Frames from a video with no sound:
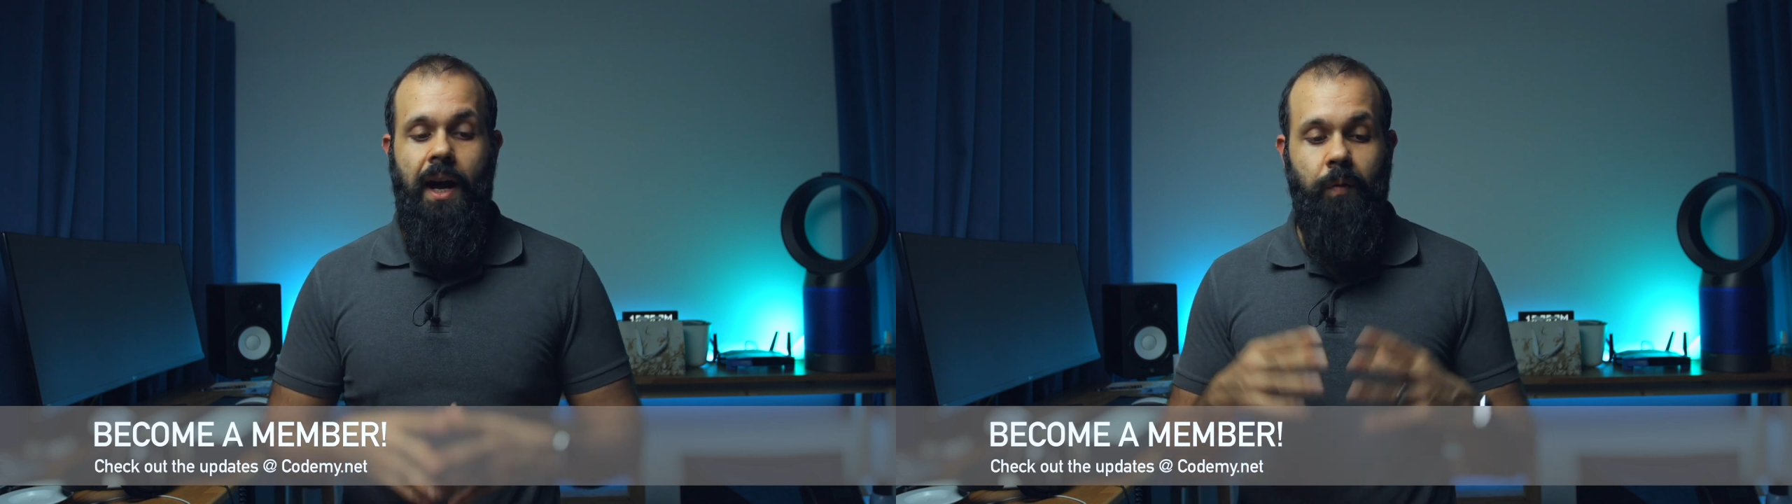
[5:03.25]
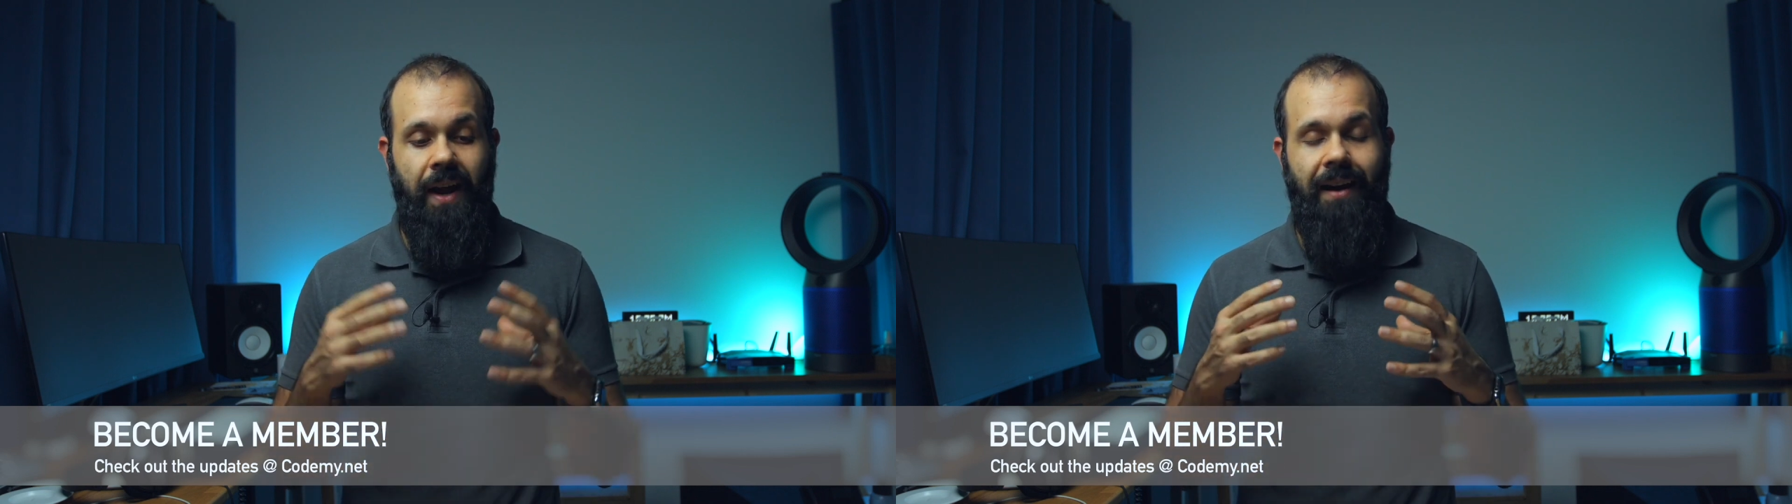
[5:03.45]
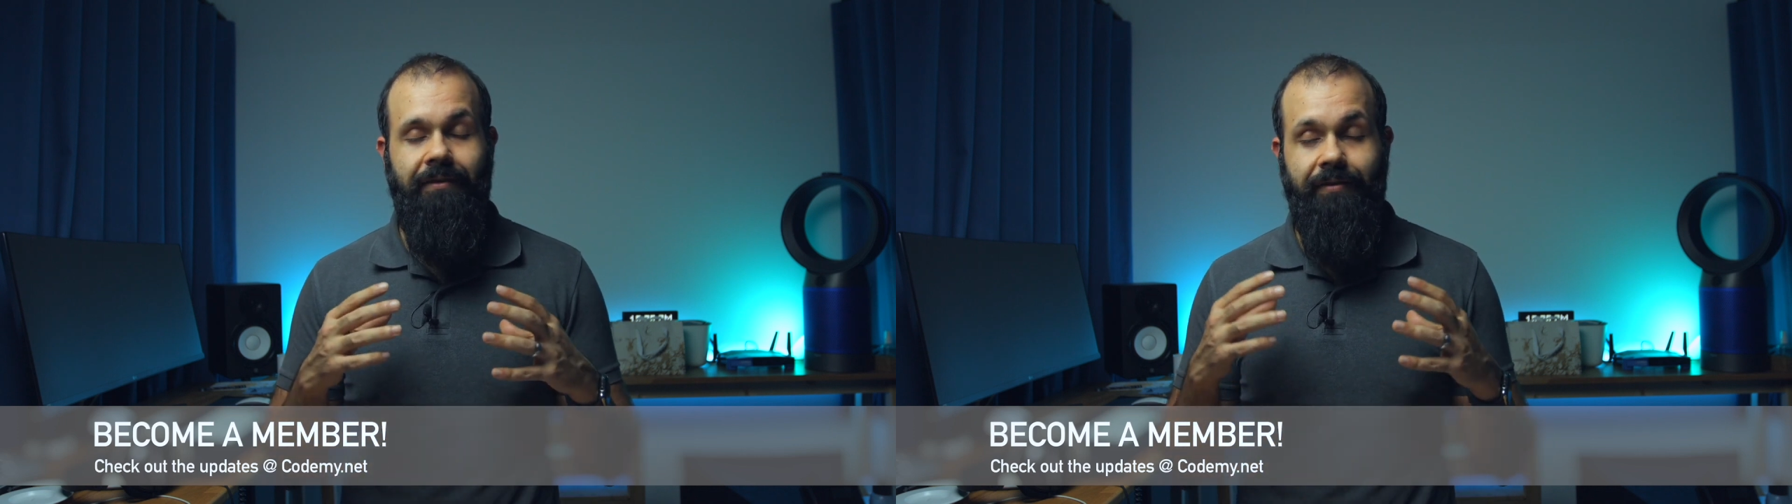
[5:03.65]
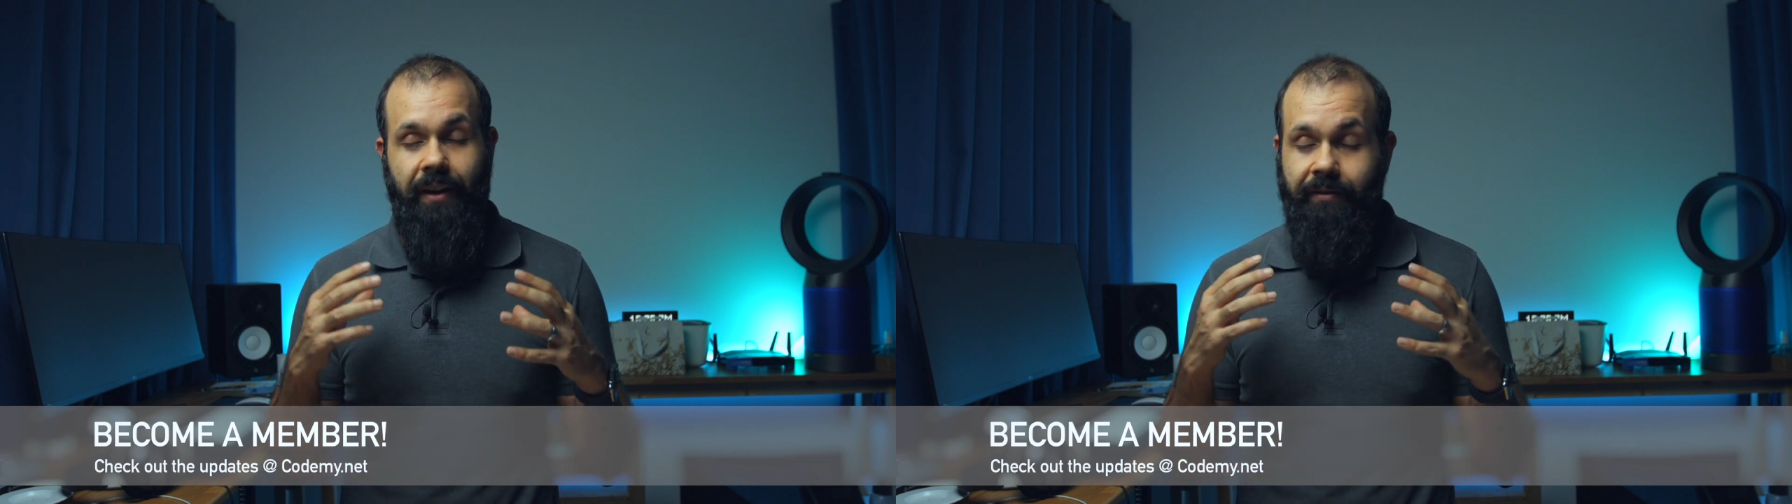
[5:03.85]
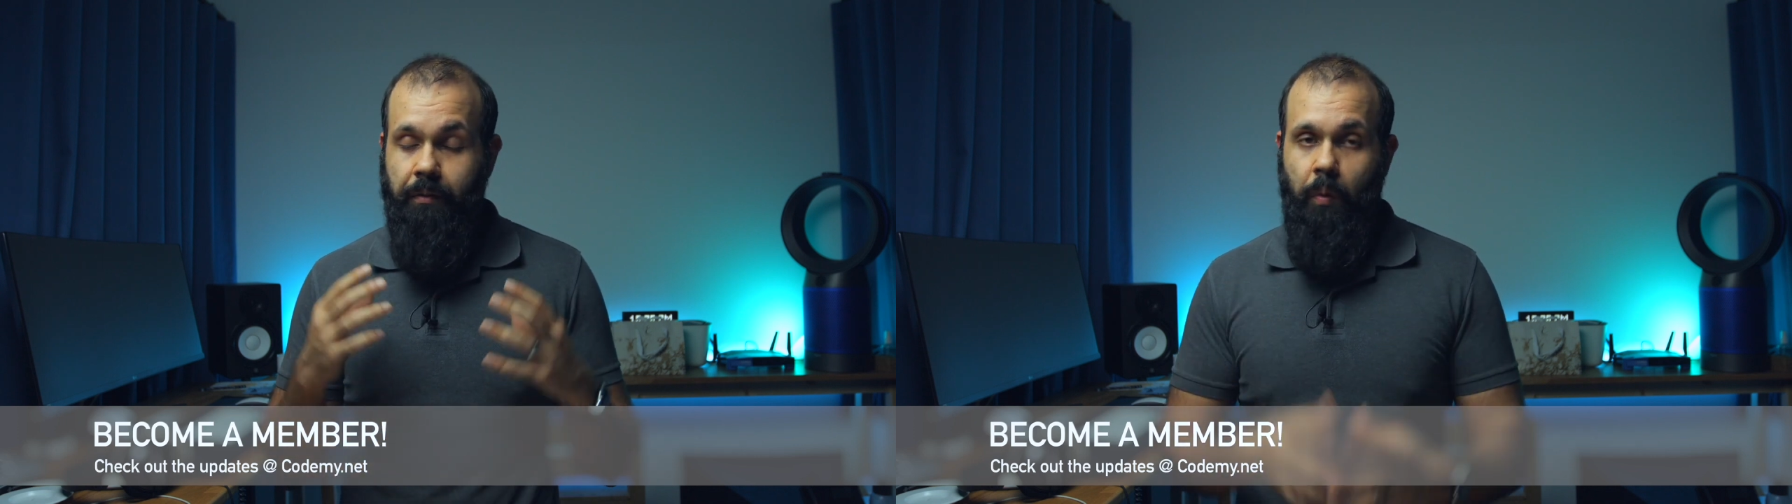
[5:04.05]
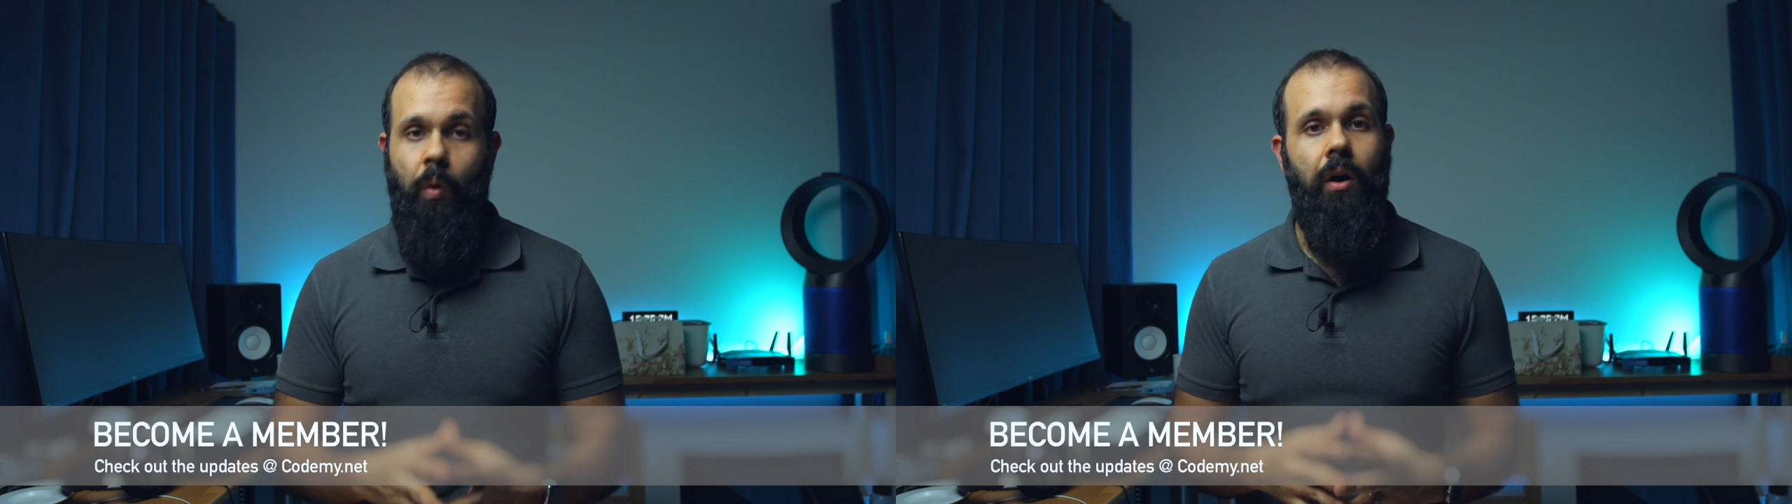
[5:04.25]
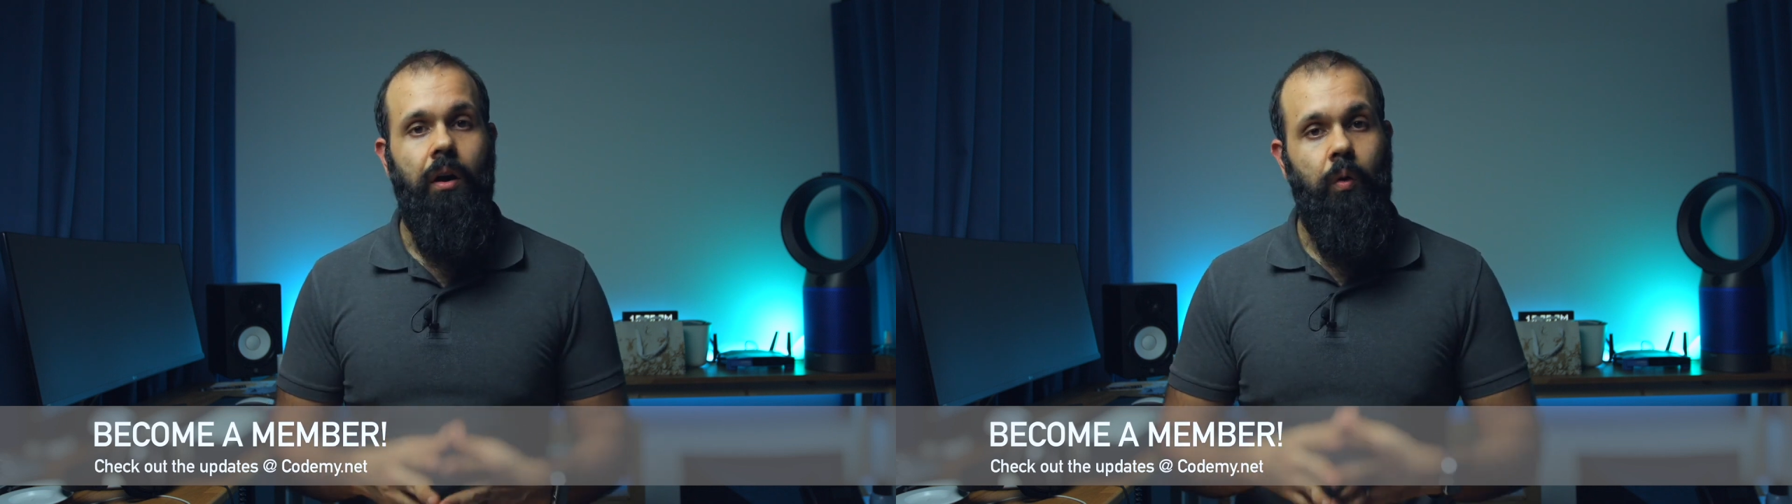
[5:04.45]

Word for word: and we have even more